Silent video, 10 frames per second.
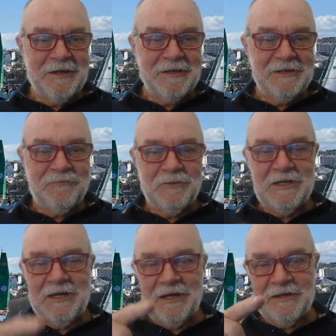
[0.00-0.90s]
if we
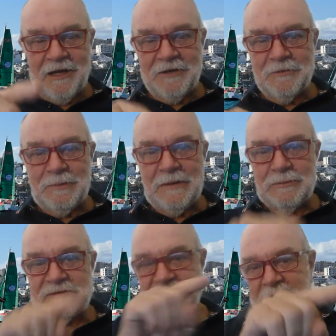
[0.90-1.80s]
get 100
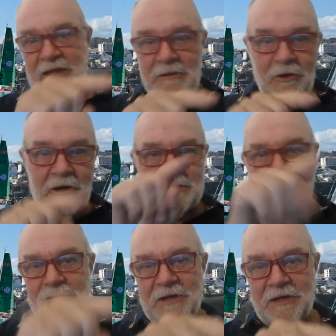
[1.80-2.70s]
people like
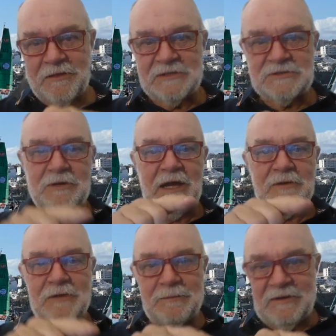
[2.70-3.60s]
it, or they think it's
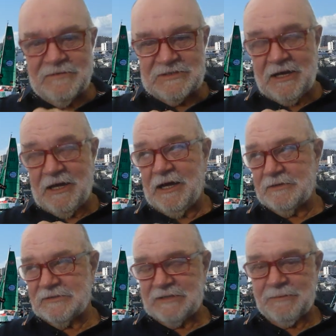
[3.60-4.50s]
great, or they give us a
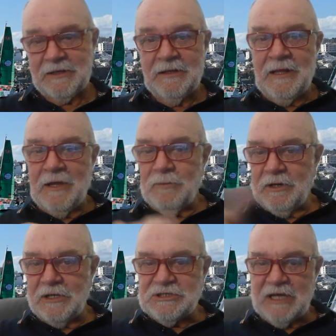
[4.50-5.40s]
heart or something,
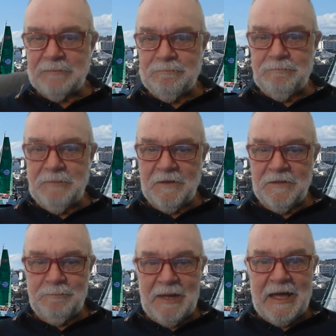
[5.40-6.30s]
when I check at
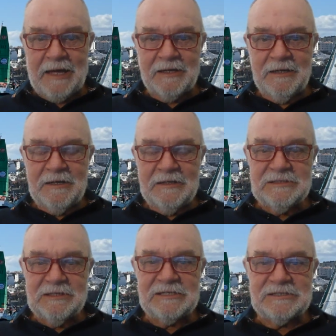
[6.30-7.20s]
the back,
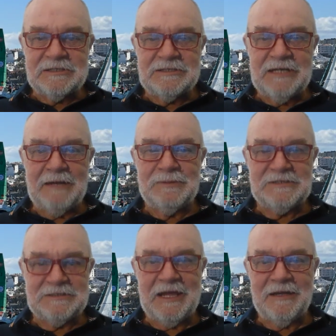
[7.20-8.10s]
there's less than
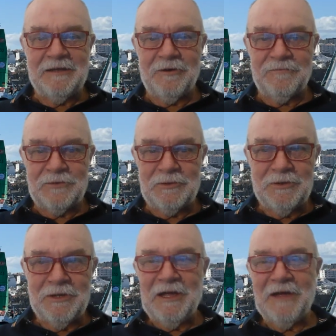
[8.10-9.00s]
10% of
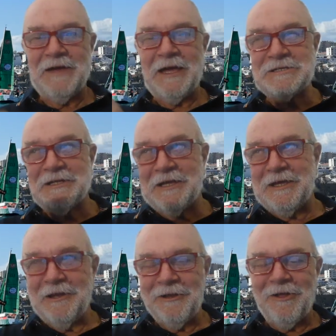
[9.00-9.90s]
you have
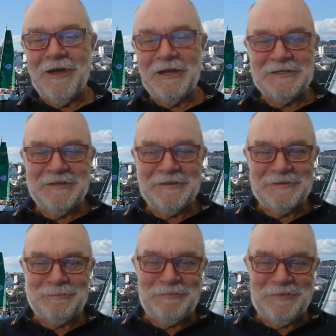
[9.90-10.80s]
actually liked
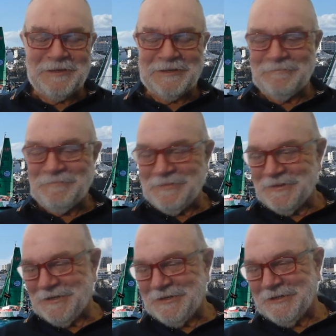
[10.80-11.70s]
the
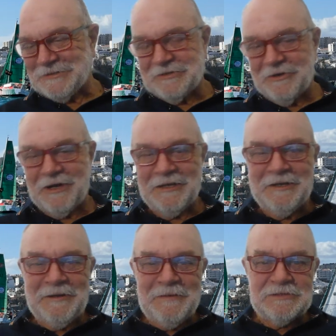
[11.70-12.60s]
site.
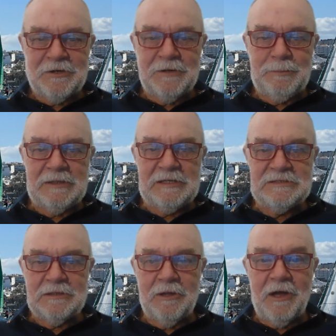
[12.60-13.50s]
So
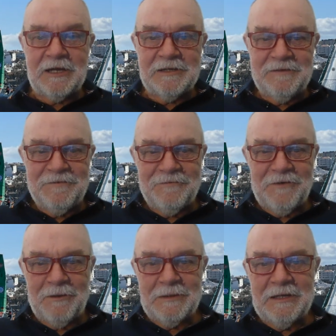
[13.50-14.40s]
please like it if you're
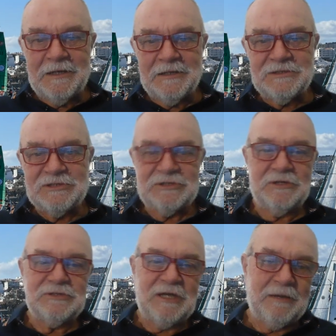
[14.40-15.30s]
following it, and it just shows you how